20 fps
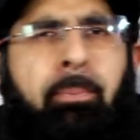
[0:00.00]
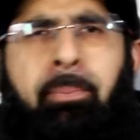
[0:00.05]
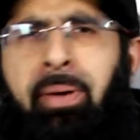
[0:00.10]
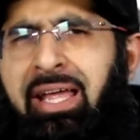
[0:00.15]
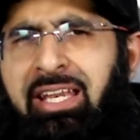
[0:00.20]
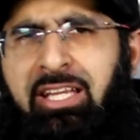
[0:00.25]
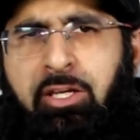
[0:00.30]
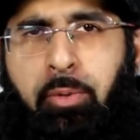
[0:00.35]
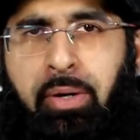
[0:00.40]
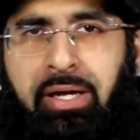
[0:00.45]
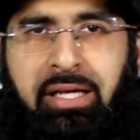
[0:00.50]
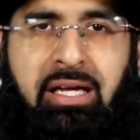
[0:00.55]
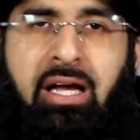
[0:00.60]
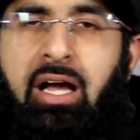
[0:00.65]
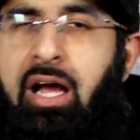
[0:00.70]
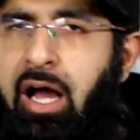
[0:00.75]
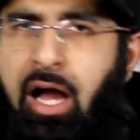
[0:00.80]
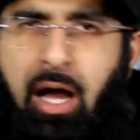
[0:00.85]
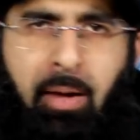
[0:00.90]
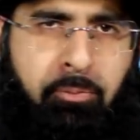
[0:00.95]
but anyway
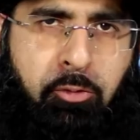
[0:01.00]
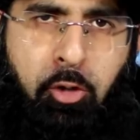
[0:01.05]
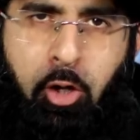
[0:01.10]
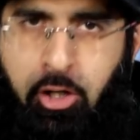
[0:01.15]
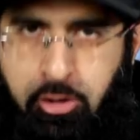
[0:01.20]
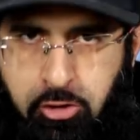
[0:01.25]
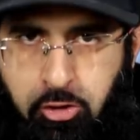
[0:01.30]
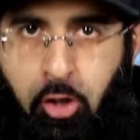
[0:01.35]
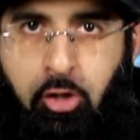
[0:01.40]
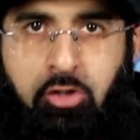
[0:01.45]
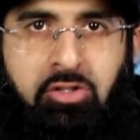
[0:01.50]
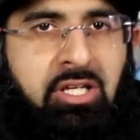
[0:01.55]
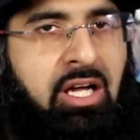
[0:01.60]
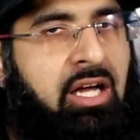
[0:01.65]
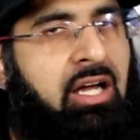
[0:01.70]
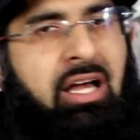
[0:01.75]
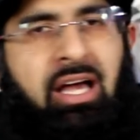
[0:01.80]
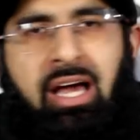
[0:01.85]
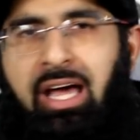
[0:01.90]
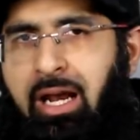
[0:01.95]
i'm not a
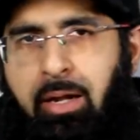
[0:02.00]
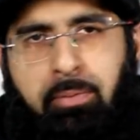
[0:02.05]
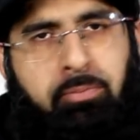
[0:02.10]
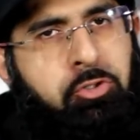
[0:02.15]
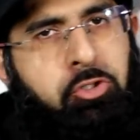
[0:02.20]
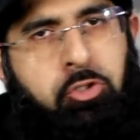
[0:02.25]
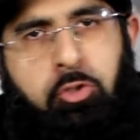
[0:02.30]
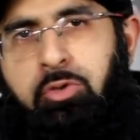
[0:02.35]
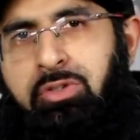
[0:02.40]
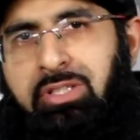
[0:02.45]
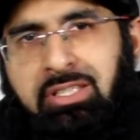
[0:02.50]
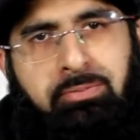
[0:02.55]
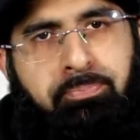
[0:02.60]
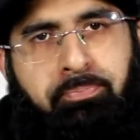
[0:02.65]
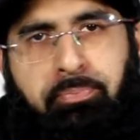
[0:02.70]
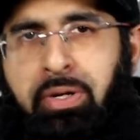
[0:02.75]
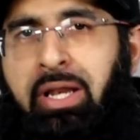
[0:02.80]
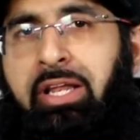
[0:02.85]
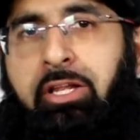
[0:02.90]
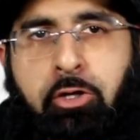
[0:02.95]
doctor and i'm sure there's
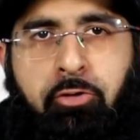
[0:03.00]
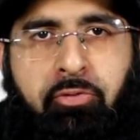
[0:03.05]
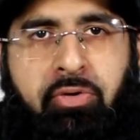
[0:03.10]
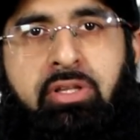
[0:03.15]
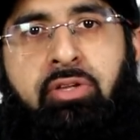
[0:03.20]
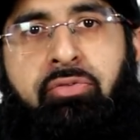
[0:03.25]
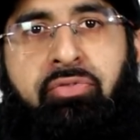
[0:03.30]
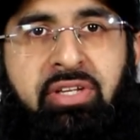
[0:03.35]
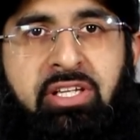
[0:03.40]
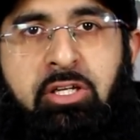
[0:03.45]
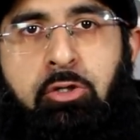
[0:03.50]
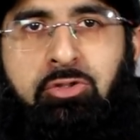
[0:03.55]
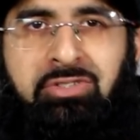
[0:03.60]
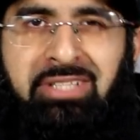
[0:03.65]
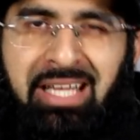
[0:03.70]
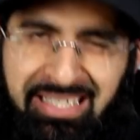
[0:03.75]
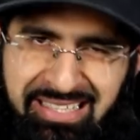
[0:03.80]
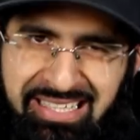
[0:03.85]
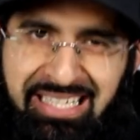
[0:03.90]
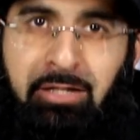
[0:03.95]
plenty of other videos
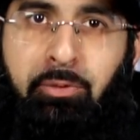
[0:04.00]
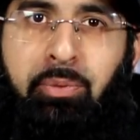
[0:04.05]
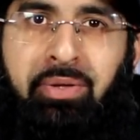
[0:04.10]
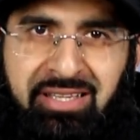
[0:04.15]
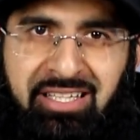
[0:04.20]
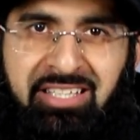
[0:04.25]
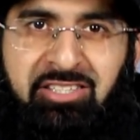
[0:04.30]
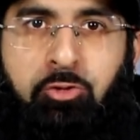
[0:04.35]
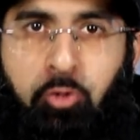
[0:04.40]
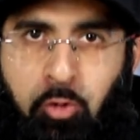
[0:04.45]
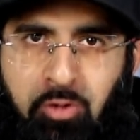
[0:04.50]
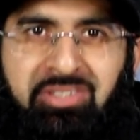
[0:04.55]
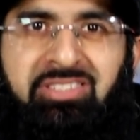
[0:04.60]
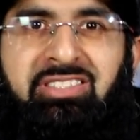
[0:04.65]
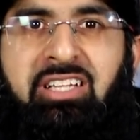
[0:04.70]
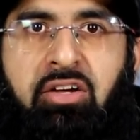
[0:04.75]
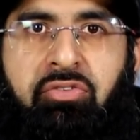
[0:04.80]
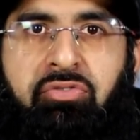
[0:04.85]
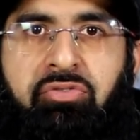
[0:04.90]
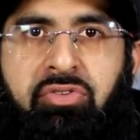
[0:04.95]
that deal with this sort of
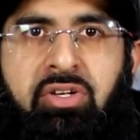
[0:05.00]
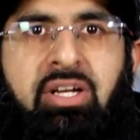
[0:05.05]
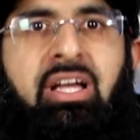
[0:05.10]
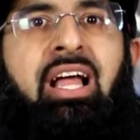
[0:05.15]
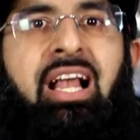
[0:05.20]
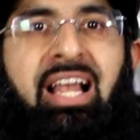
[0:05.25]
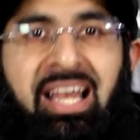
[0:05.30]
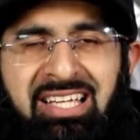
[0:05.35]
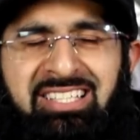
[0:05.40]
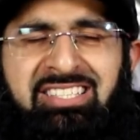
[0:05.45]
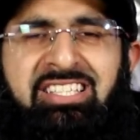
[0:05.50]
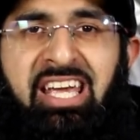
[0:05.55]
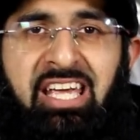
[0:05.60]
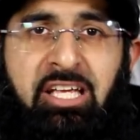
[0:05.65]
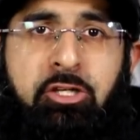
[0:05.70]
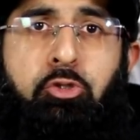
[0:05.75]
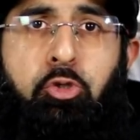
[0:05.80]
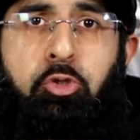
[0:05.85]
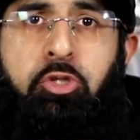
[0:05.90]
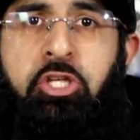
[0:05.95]
stuff let's get
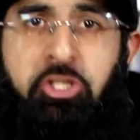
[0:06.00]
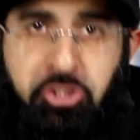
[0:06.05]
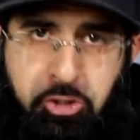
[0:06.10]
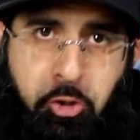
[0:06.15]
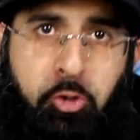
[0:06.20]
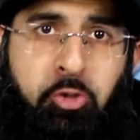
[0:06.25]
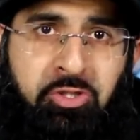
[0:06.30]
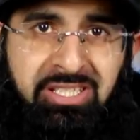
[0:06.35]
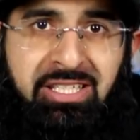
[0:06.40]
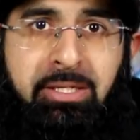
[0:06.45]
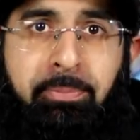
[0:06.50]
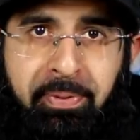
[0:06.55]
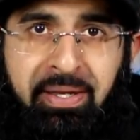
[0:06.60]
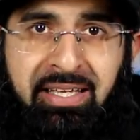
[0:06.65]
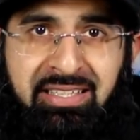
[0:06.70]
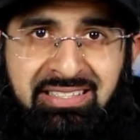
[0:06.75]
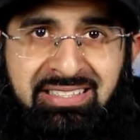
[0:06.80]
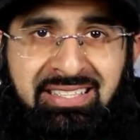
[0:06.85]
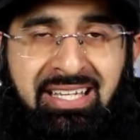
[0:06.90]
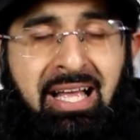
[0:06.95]
into the juicy
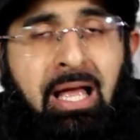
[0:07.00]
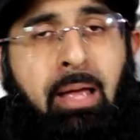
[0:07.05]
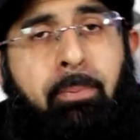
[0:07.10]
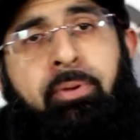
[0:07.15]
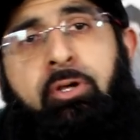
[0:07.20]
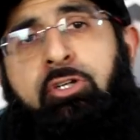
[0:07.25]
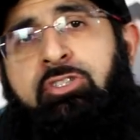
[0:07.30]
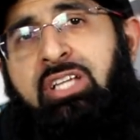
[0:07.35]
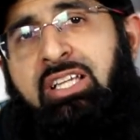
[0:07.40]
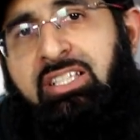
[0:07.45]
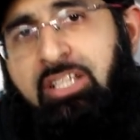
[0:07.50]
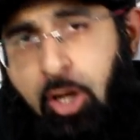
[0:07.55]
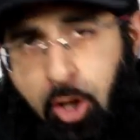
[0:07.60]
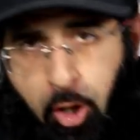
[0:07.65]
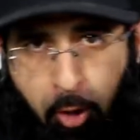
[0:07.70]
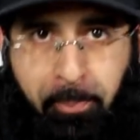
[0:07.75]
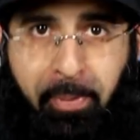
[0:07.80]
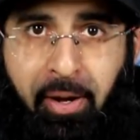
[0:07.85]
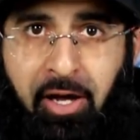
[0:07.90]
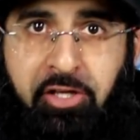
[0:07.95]
bits because i don't
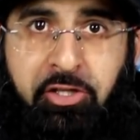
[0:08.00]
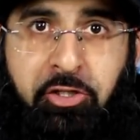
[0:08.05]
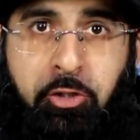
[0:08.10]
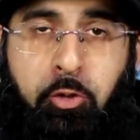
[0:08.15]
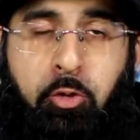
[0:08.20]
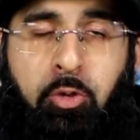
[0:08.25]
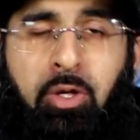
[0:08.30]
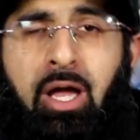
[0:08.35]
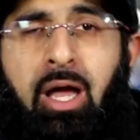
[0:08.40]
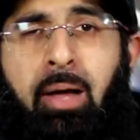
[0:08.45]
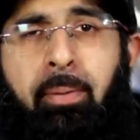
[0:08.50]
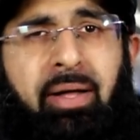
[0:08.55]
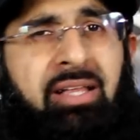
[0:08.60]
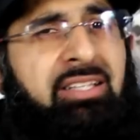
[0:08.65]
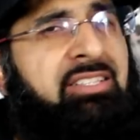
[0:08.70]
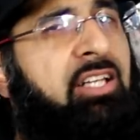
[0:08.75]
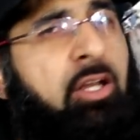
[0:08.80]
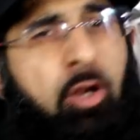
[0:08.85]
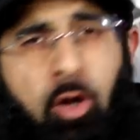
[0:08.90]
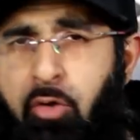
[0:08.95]
know about you but
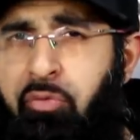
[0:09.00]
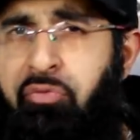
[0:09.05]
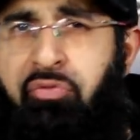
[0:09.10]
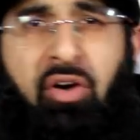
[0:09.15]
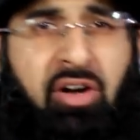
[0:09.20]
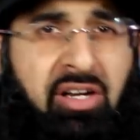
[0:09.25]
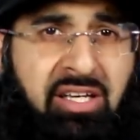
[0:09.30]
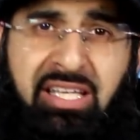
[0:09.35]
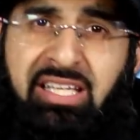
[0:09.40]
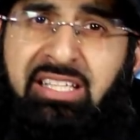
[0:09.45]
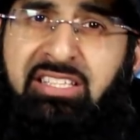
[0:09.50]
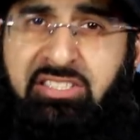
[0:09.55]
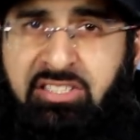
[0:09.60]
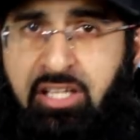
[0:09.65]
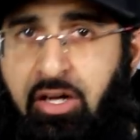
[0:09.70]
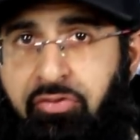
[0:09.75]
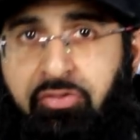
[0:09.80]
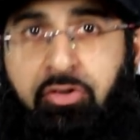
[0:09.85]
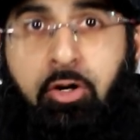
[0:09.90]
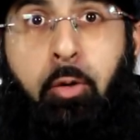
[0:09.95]
there's a lot of funky
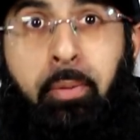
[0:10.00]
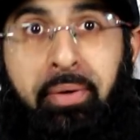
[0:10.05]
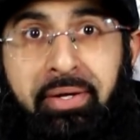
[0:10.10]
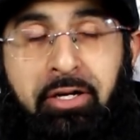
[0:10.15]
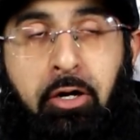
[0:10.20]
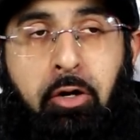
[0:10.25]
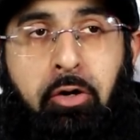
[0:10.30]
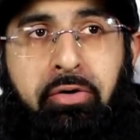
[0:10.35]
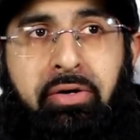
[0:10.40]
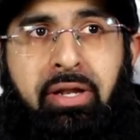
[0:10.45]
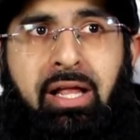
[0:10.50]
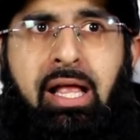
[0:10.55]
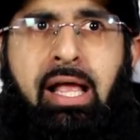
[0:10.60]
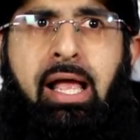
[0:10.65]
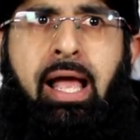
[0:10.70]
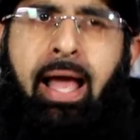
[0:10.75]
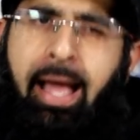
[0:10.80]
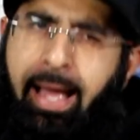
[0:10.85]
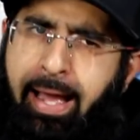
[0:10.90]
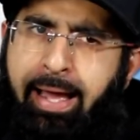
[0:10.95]
stuff going on
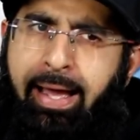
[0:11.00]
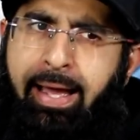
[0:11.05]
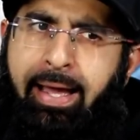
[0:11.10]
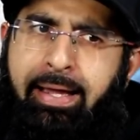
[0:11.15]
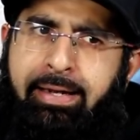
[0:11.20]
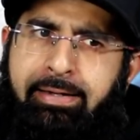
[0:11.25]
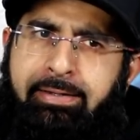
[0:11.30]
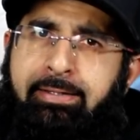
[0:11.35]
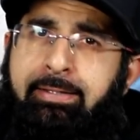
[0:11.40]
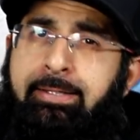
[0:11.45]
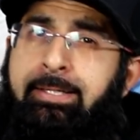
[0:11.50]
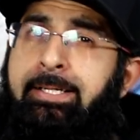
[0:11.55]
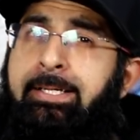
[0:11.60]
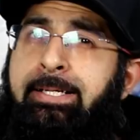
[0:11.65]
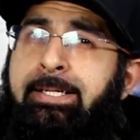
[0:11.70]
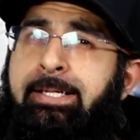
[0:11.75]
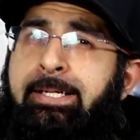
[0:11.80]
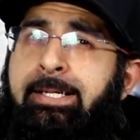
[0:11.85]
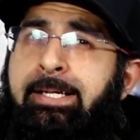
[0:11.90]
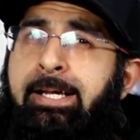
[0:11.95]
and
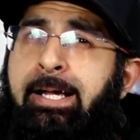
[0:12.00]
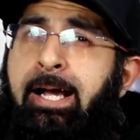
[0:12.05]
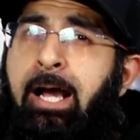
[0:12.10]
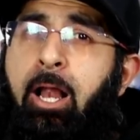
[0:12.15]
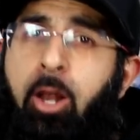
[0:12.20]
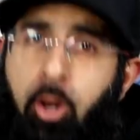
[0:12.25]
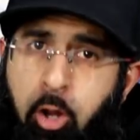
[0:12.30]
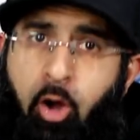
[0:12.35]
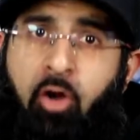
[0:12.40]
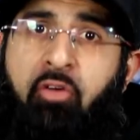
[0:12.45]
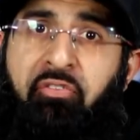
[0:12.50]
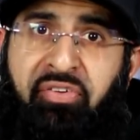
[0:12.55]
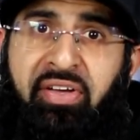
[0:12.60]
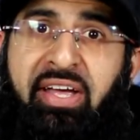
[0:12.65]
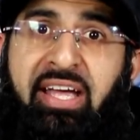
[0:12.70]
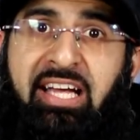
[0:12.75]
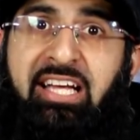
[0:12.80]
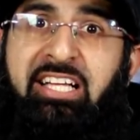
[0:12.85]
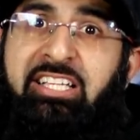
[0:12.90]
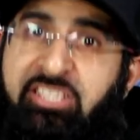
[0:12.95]
a lot of
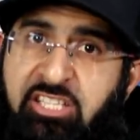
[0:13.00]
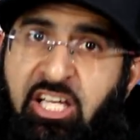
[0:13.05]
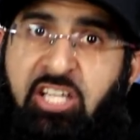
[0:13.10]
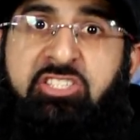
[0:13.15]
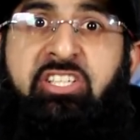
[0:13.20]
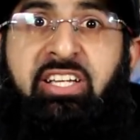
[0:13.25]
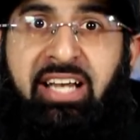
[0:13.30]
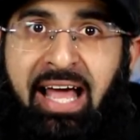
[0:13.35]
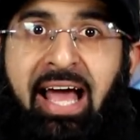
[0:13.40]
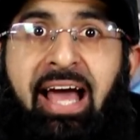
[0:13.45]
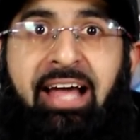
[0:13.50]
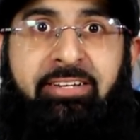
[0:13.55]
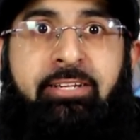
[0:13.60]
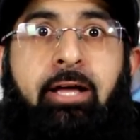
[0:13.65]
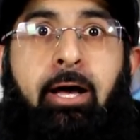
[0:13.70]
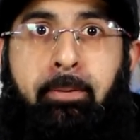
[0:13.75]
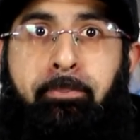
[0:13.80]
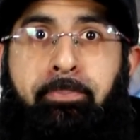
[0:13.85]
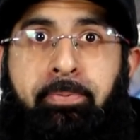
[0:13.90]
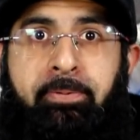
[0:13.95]
it doesn't add
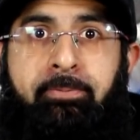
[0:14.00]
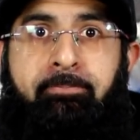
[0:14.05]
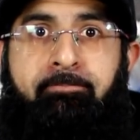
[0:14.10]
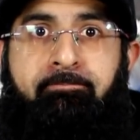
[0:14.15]
up